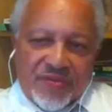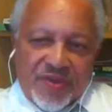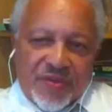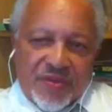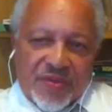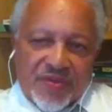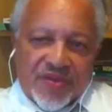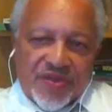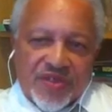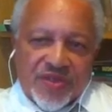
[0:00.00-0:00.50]

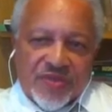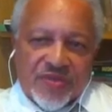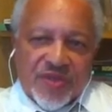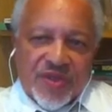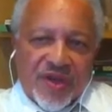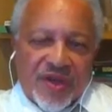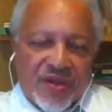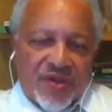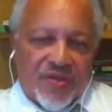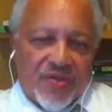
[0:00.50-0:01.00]
people were
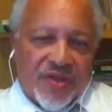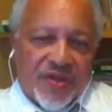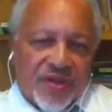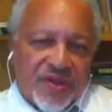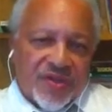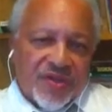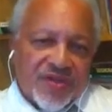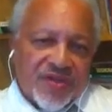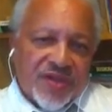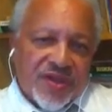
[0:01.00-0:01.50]
jumping out of
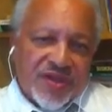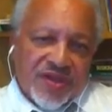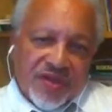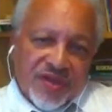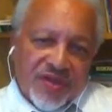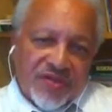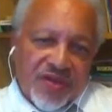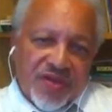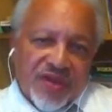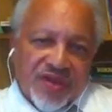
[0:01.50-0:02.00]
windows. Yeah, the
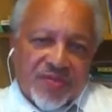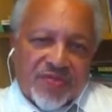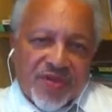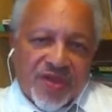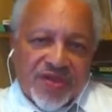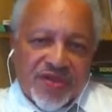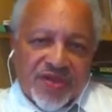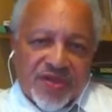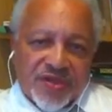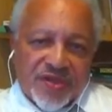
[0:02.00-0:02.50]
Great
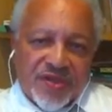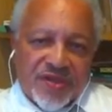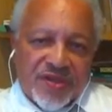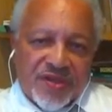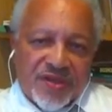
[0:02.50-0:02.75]
Depression.